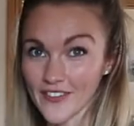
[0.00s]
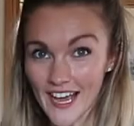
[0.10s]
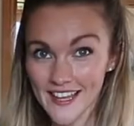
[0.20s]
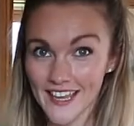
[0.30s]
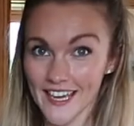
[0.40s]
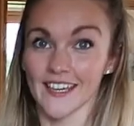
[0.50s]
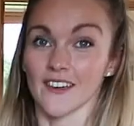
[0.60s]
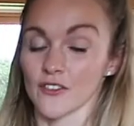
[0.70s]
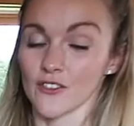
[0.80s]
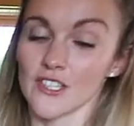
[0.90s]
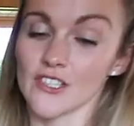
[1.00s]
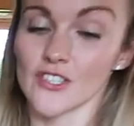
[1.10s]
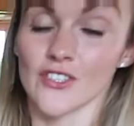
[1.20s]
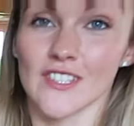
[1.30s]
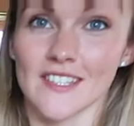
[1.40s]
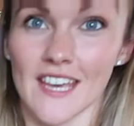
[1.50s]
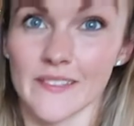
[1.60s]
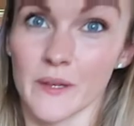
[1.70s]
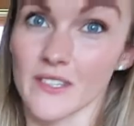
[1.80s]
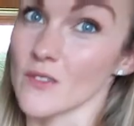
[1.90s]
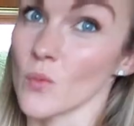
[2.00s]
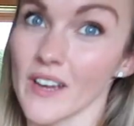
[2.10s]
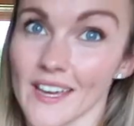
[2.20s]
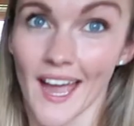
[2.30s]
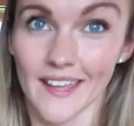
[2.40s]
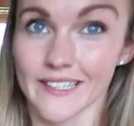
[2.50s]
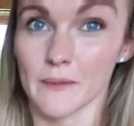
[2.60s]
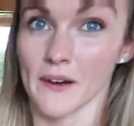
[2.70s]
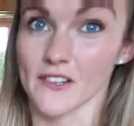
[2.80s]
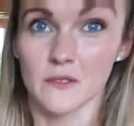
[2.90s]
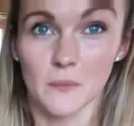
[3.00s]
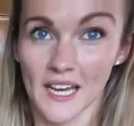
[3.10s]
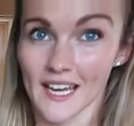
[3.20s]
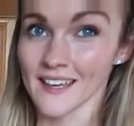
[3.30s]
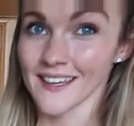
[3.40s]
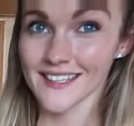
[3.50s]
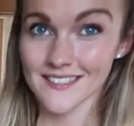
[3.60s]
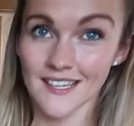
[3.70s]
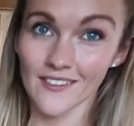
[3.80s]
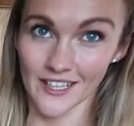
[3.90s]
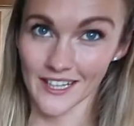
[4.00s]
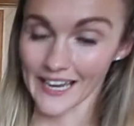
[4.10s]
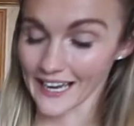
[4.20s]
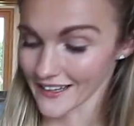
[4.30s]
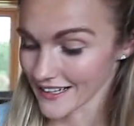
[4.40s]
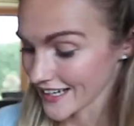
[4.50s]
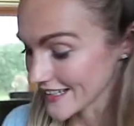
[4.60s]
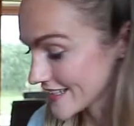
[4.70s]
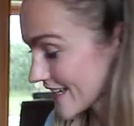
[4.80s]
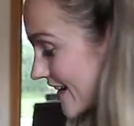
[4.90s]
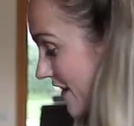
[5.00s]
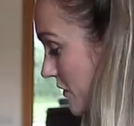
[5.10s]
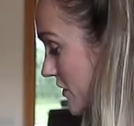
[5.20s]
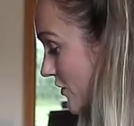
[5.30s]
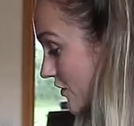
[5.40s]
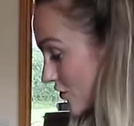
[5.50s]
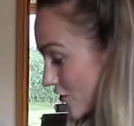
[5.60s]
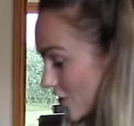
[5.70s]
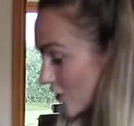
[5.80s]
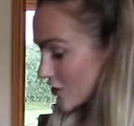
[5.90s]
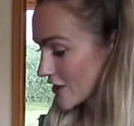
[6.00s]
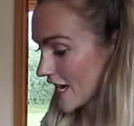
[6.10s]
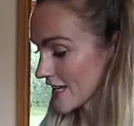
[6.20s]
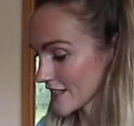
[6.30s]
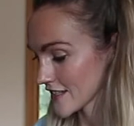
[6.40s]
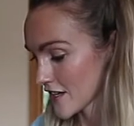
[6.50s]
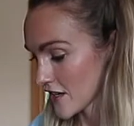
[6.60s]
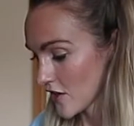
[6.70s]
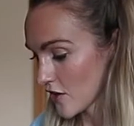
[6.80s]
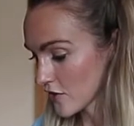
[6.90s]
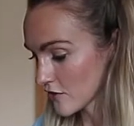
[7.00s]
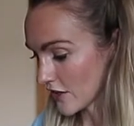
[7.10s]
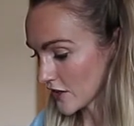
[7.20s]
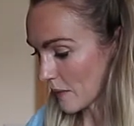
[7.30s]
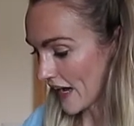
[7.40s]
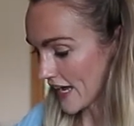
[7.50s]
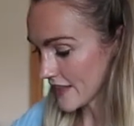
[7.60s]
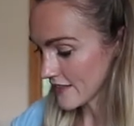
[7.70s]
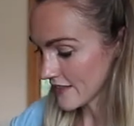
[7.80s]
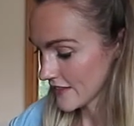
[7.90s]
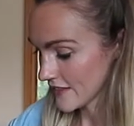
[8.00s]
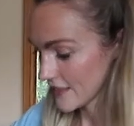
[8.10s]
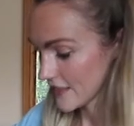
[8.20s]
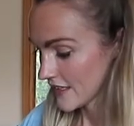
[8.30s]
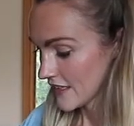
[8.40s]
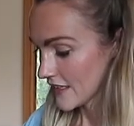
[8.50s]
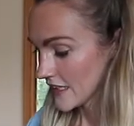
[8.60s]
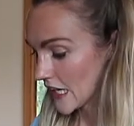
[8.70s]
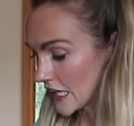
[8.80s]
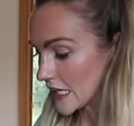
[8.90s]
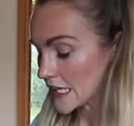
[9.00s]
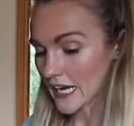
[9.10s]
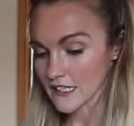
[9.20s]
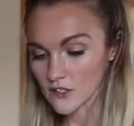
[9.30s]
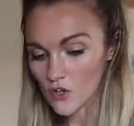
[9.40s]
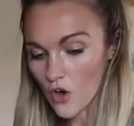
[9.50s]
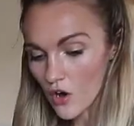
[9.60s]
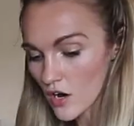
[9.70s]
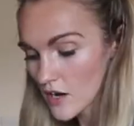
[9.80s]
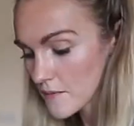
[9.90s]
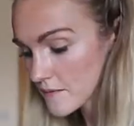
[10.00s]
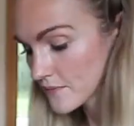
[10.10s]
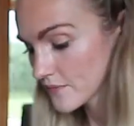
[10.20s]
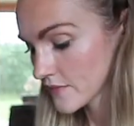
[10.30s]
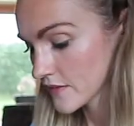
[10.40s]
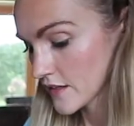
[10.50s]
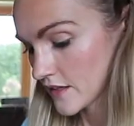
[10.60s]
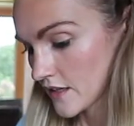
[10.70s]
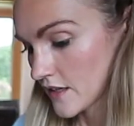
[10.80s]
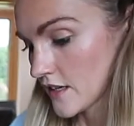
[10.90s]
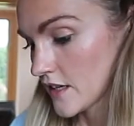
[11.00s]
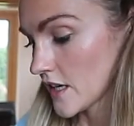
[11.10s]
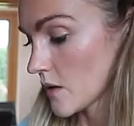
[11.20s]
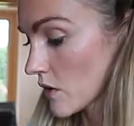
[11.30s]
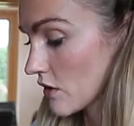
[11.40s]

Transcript: Fry Light. I'm going to just use this because it's 1 calorie per spray, saving the calories. We're just going to squish this all around the pan, get it nice and hot. And